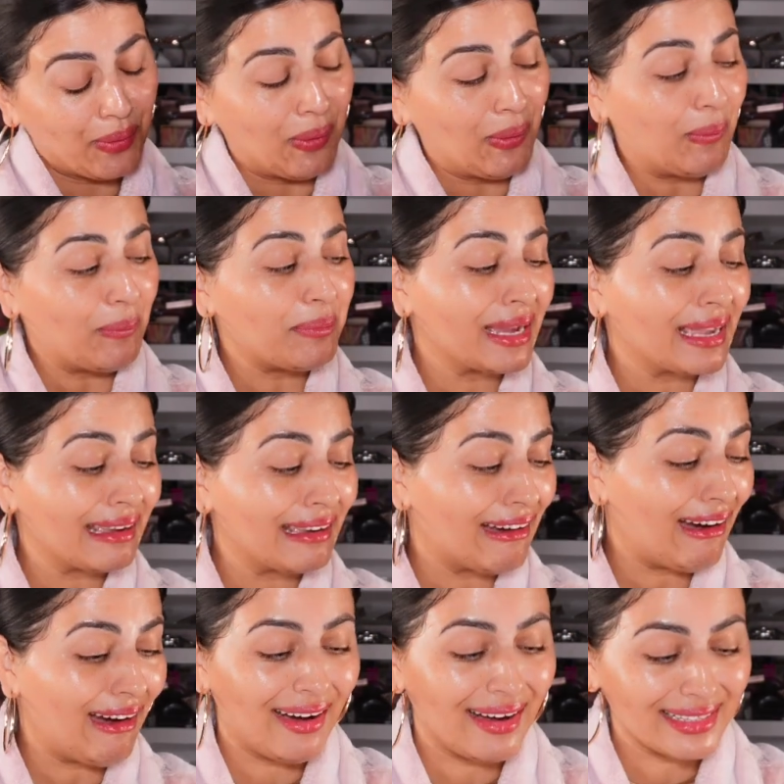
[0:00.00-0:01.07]
Oh my
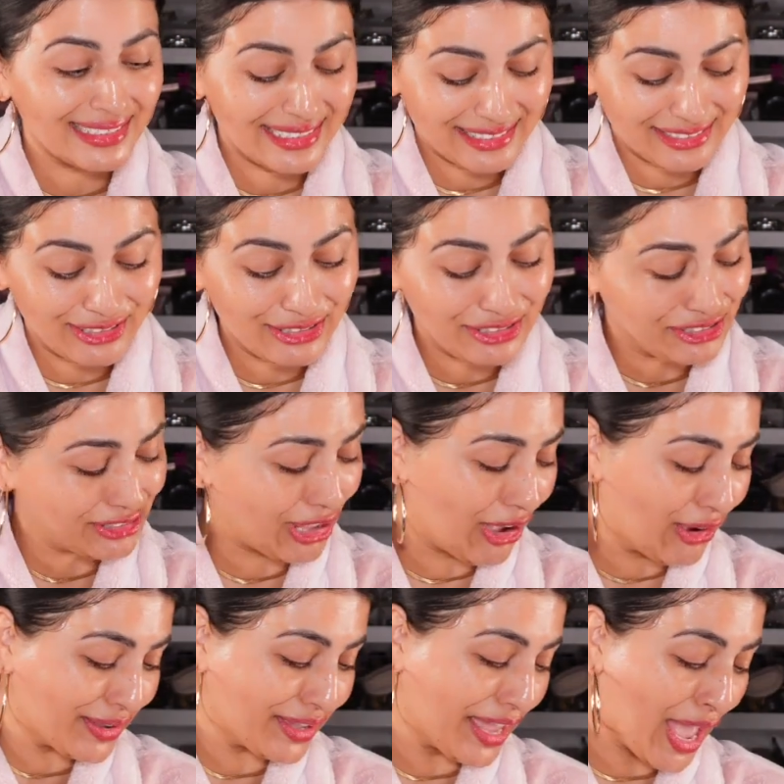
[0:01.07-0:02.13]
god, these are so
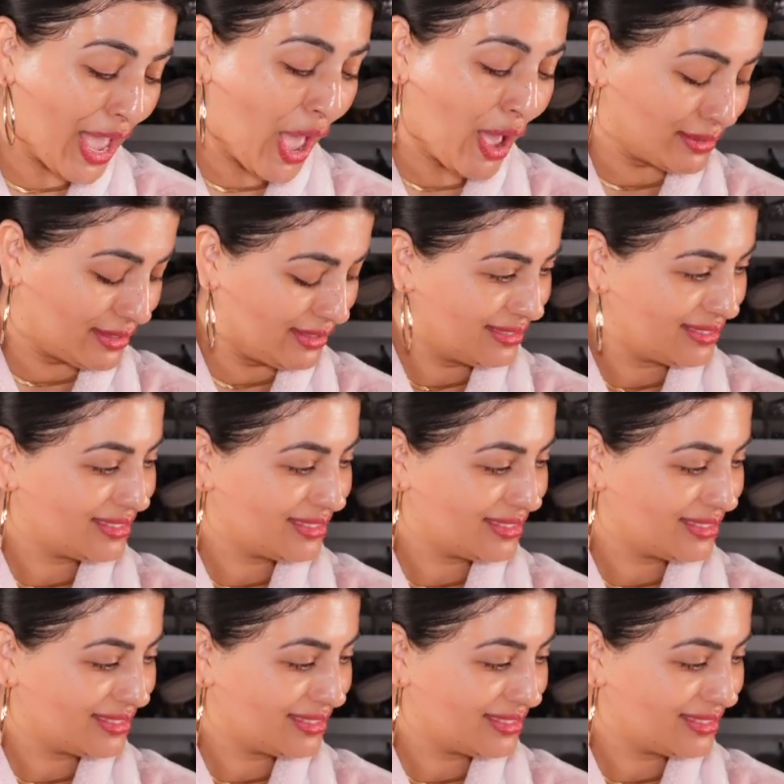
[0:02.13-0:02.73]
cute.